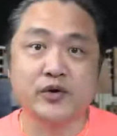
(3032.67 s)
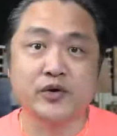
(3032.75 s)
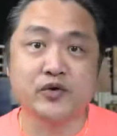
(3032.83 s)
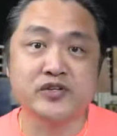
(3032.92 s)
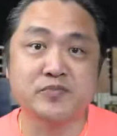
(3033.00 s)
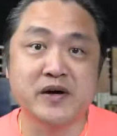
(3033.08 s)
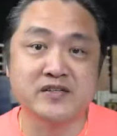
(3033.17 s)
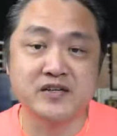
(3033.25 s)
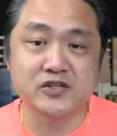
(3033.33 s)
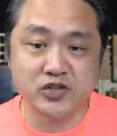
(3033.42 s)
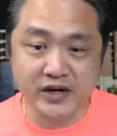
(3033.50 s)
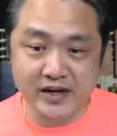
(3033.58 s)
Cryptos
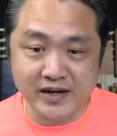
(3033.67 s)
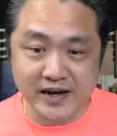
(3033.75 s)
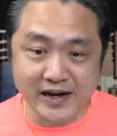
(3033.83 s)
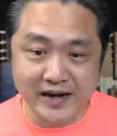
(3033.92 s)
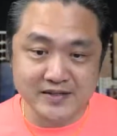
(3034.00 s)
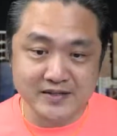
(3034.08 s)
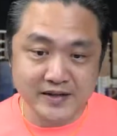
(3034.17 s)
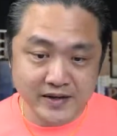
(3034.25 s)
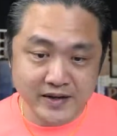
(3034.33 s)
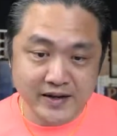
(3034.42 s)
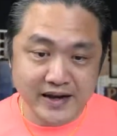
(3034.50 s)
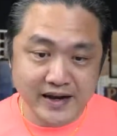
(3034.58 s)
Masters trading class.
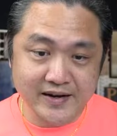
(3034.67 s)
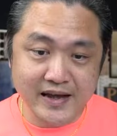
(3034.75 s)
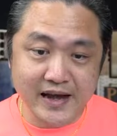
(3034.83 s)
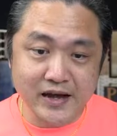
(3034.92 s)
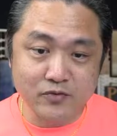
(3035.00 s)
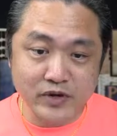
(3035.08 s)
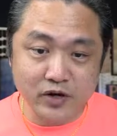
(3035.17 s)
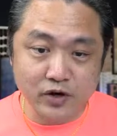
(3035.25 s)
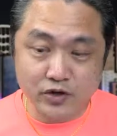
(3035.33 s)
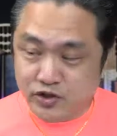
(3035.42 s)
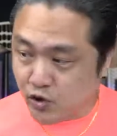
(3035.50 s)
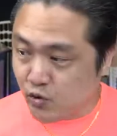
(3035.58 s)
And then we
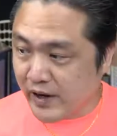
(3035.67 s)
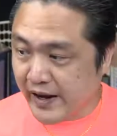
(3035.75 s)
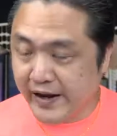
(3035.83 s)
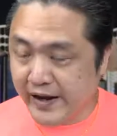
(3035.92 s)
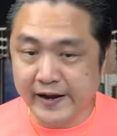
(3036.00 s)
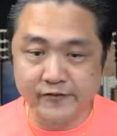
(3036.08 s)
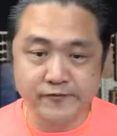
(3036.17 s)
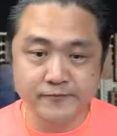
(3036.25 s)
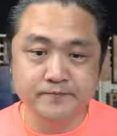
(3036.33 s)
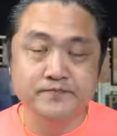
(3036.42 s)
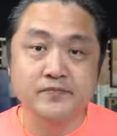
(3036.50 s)
also have